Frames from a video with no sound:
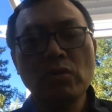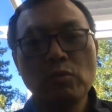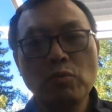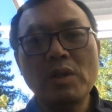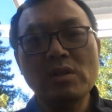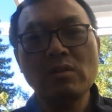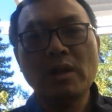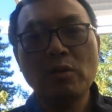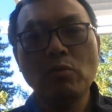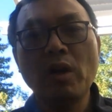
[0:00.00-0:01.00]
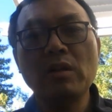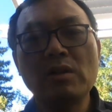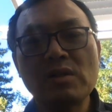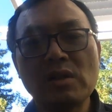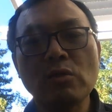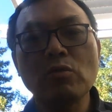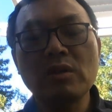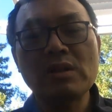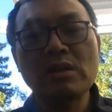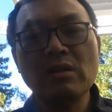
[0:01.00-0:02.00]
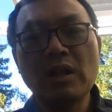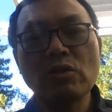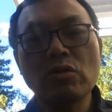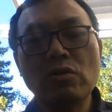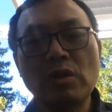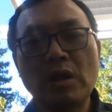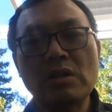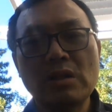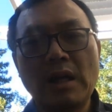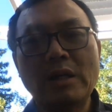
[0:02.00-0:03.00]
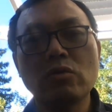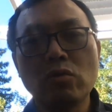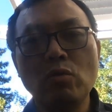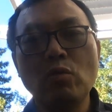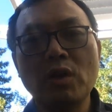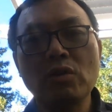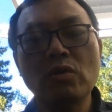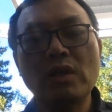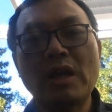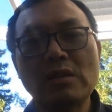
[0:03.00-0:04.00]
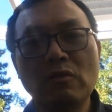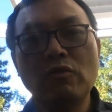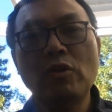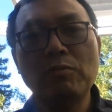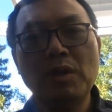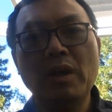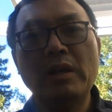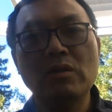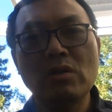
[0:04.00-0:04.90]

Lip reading: The reason I run a synchronous lecture is I don't want you guys to fall behind.